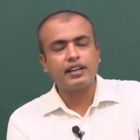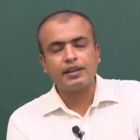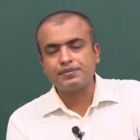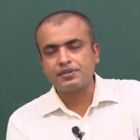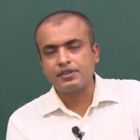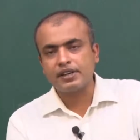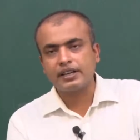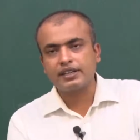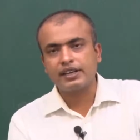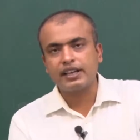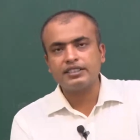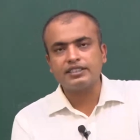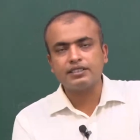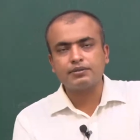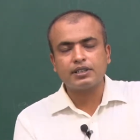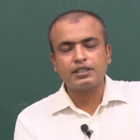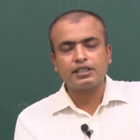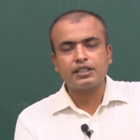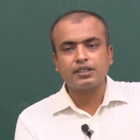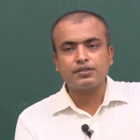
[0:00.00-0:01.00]
abstract
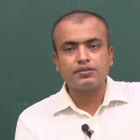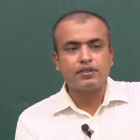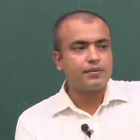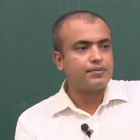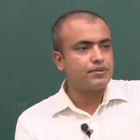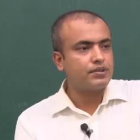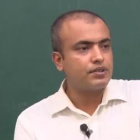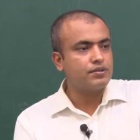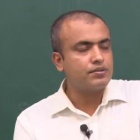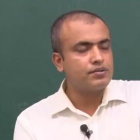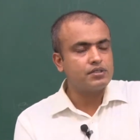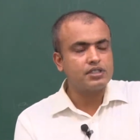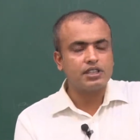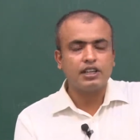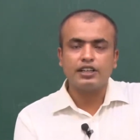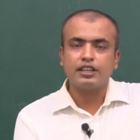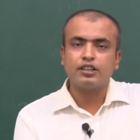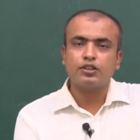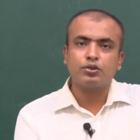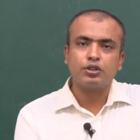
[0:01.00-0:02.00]
algebra that you have to use
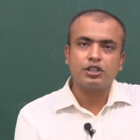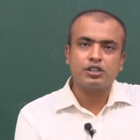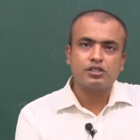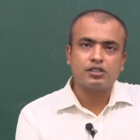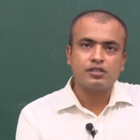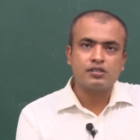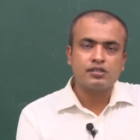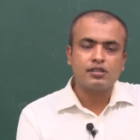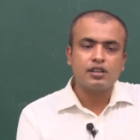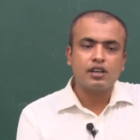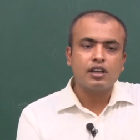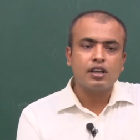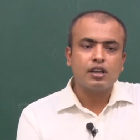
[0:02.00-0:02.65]
certain notations